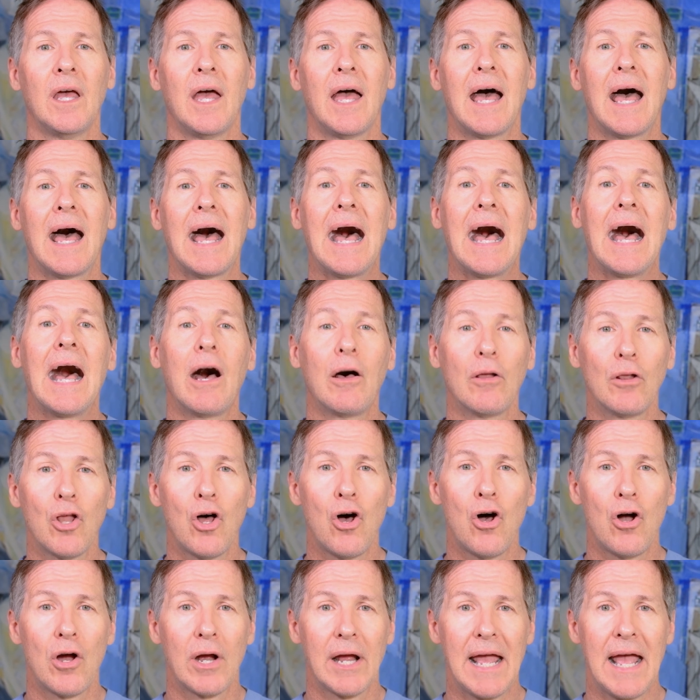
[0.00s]
How
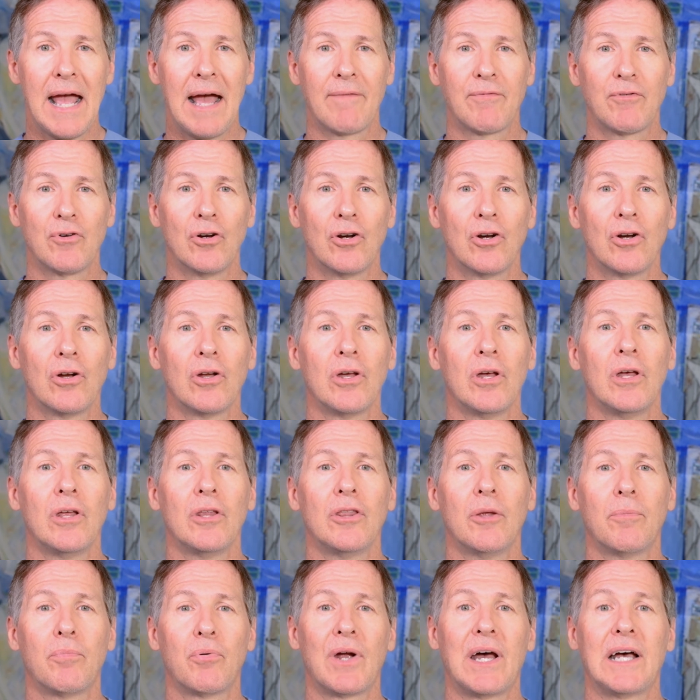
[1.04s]
long after
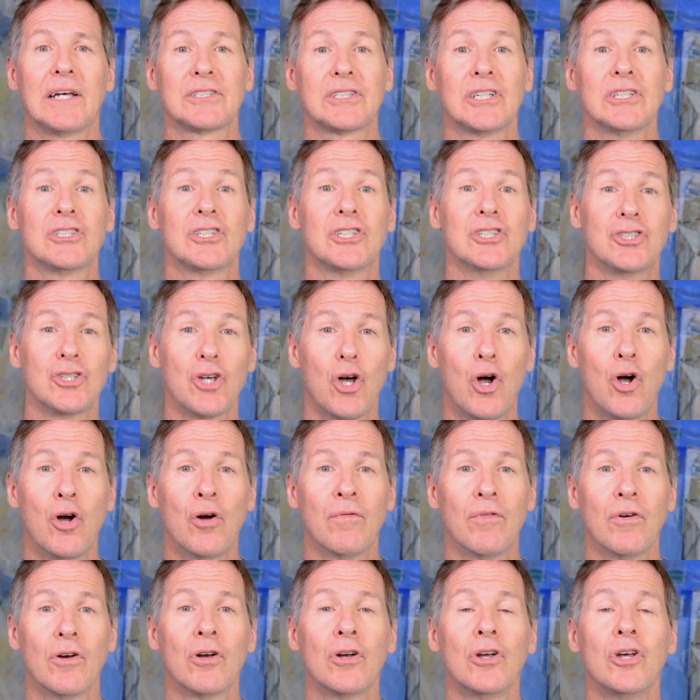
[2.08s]
the process is
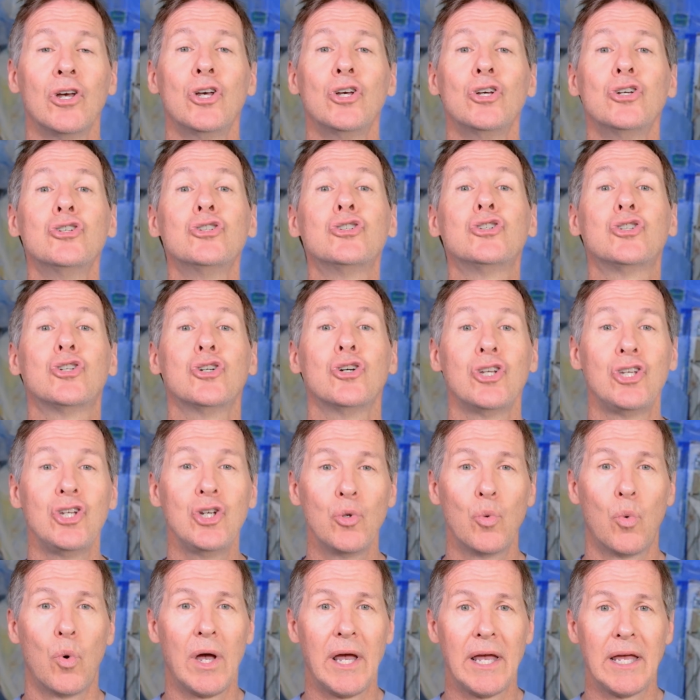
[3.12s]
over should you
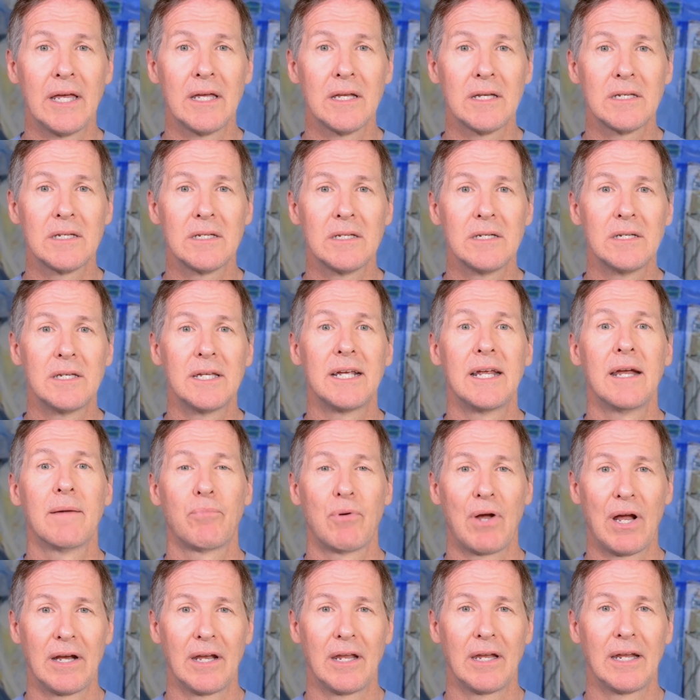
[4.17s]
wait to get
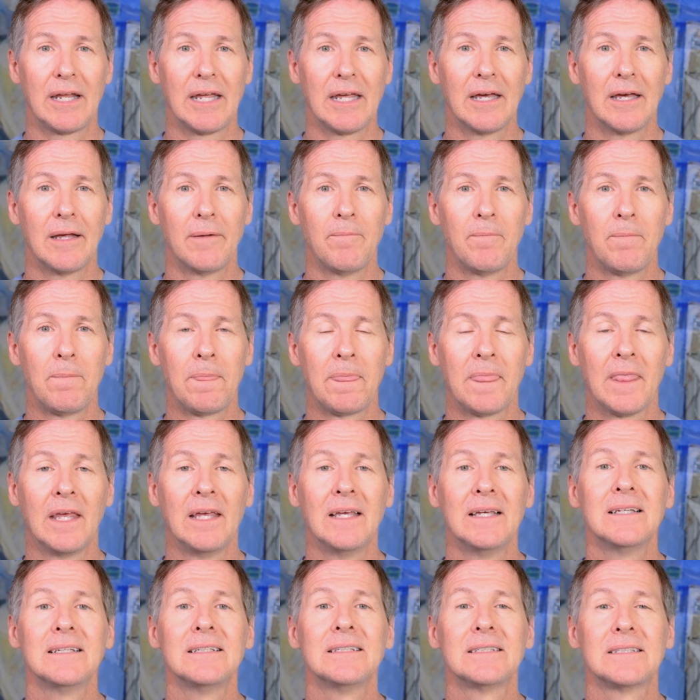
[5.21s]
pregnant again?
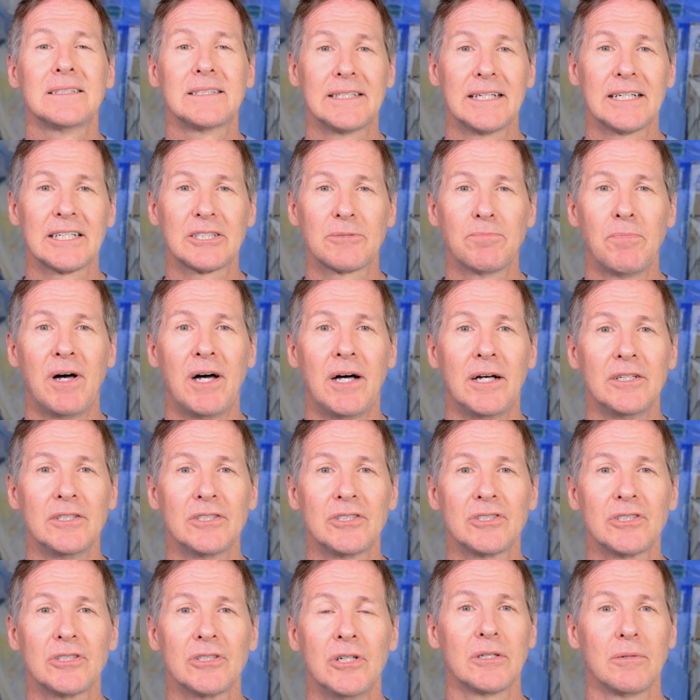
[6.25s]
6
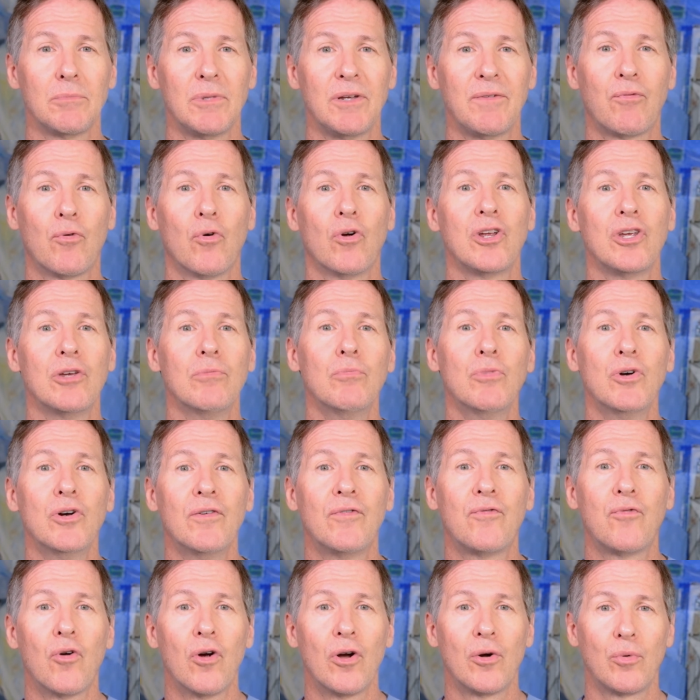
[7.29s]
months before you move
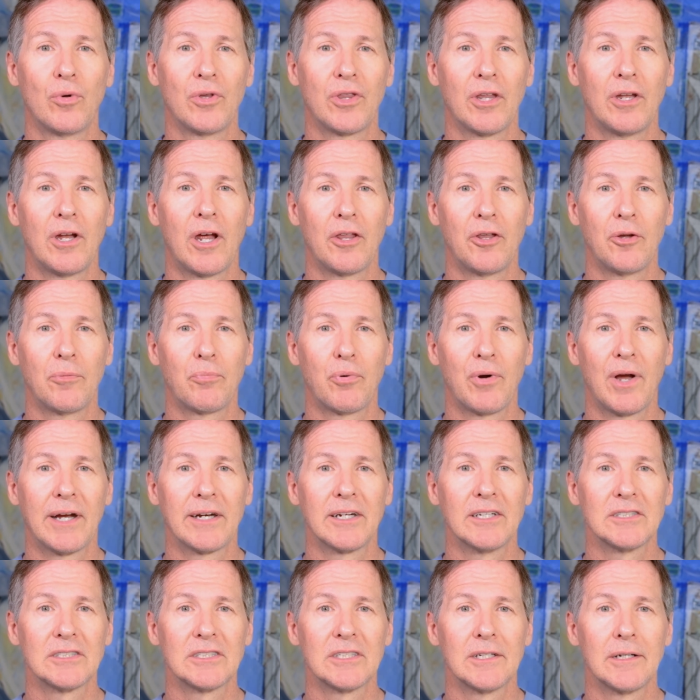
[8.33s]
forward with another
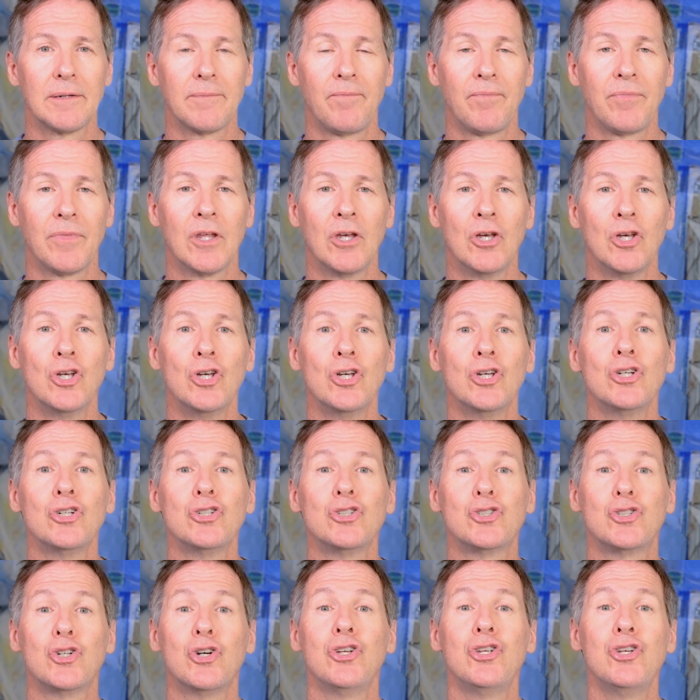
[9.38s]
pregnancy.
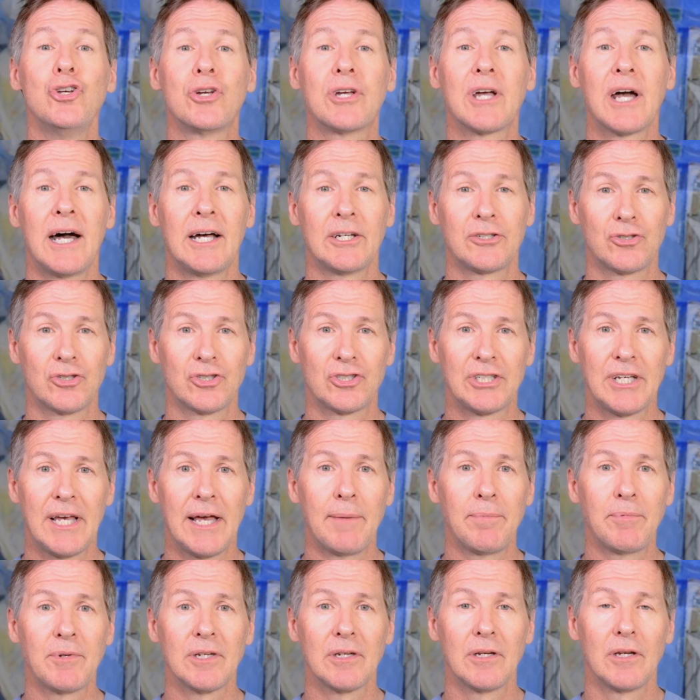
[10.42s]
Should you
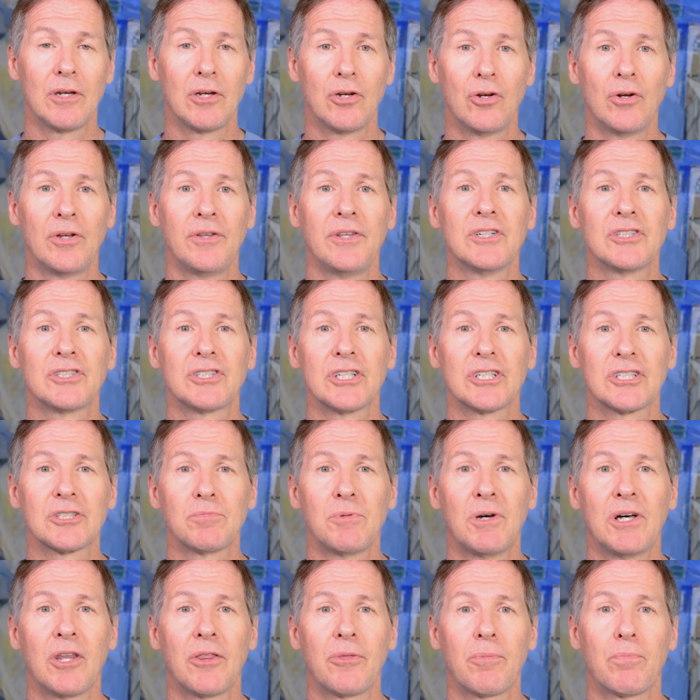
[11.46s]
contracept during this
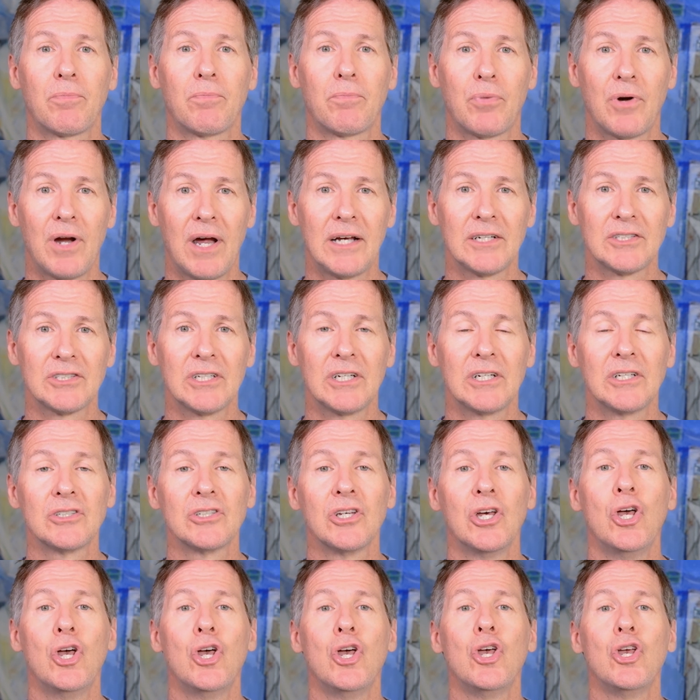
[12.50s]
6-month process?
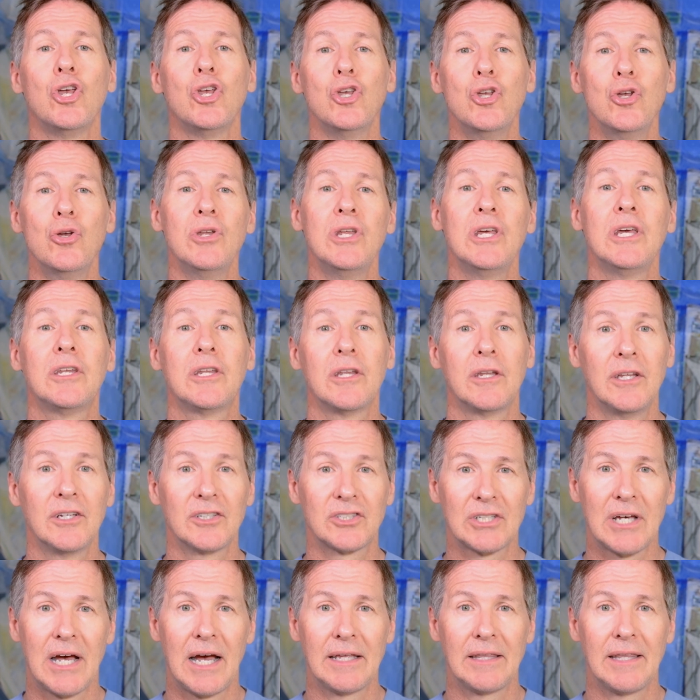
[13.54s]
You need to
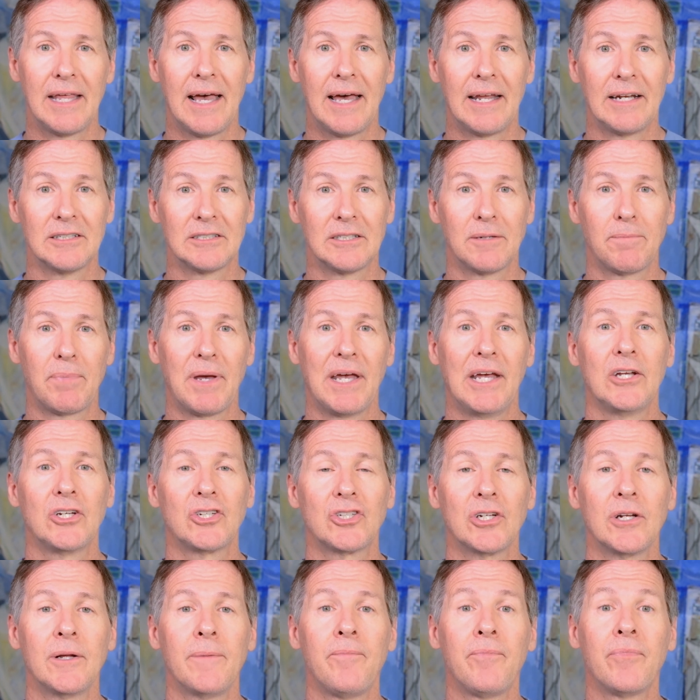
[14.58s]
decide that as a
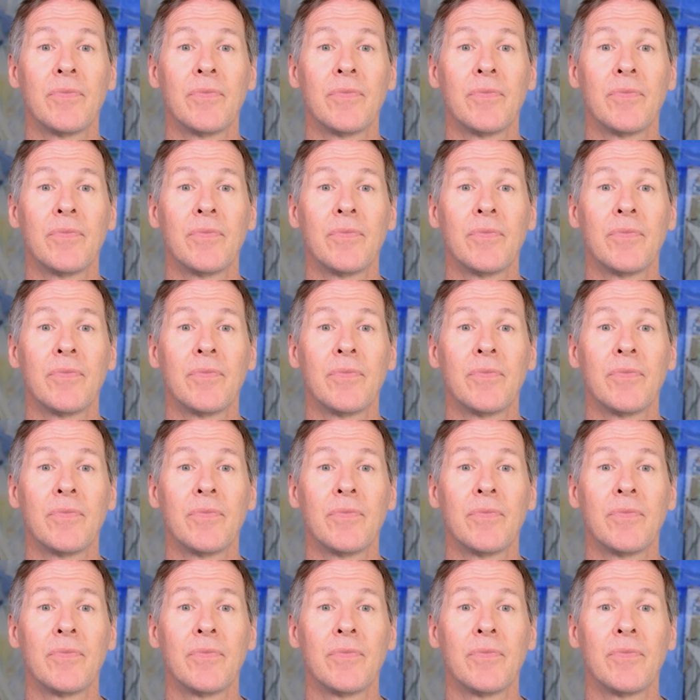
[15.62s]
patient.